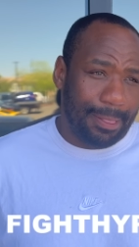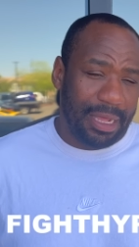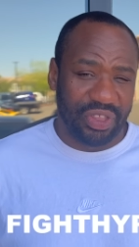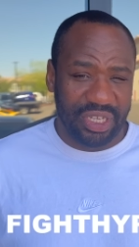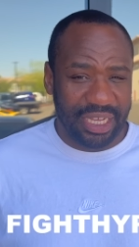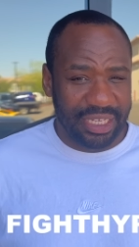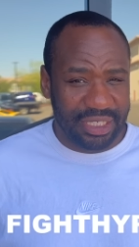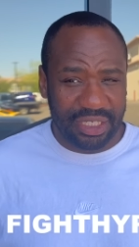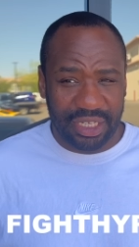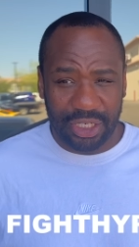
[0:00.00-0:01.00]
I think they get
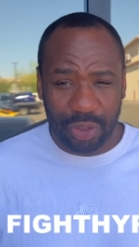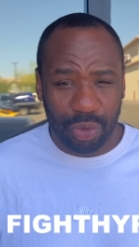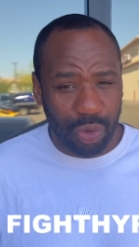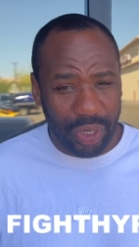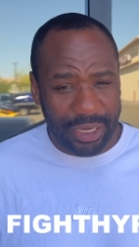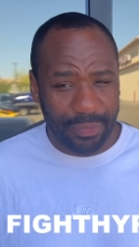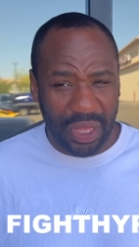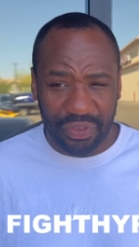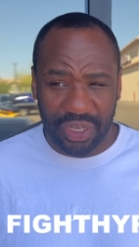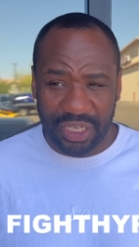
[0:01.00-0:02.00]
success too quick. I
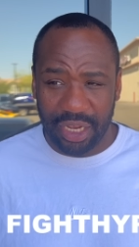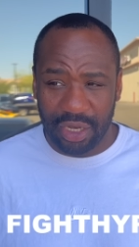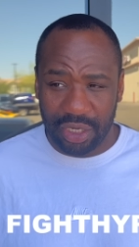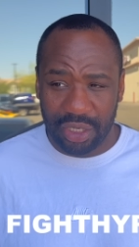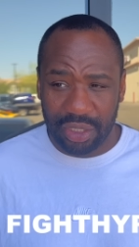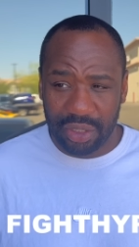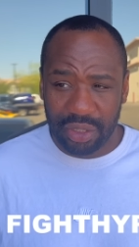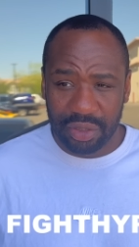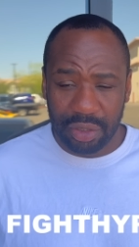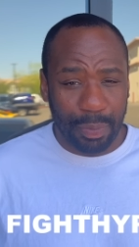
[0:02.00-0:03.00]
think they uh,
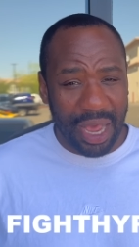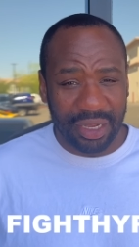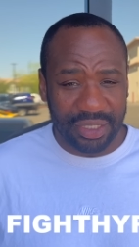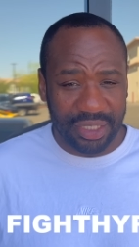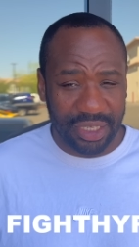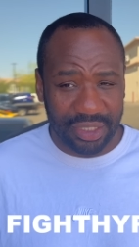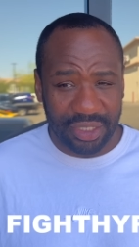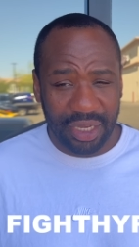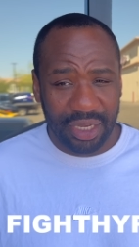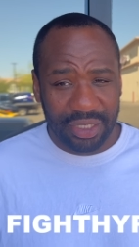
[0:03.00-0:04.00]
politics
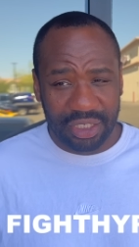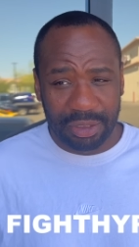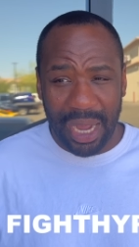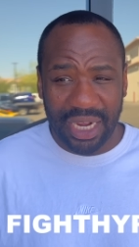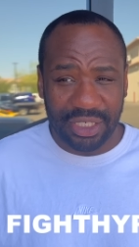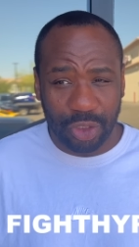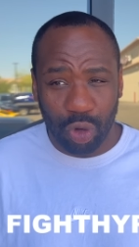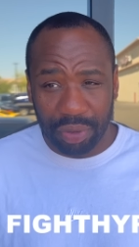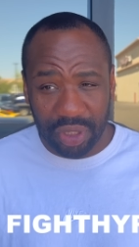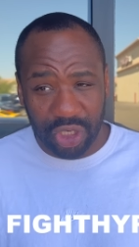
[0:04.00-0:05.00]
since boxing is so
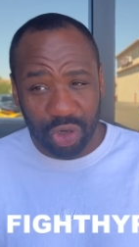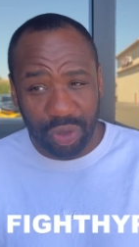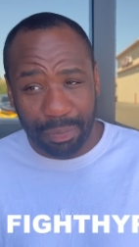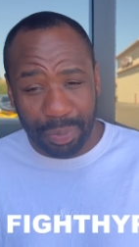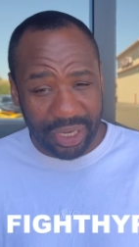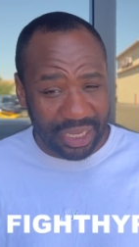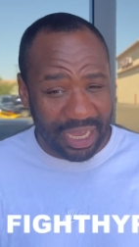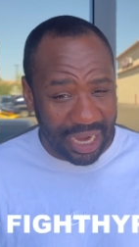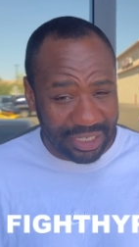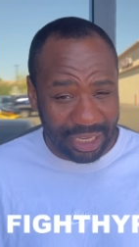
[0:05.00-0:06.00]
political, they pick the
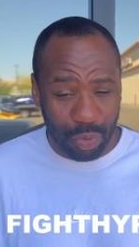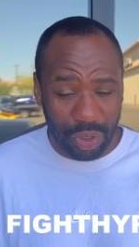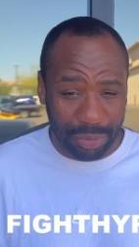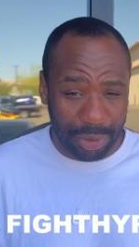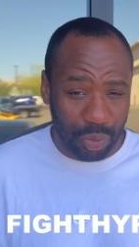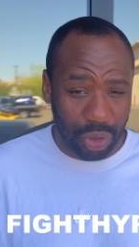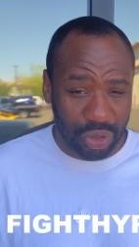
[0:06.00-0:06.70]
guys they want to be world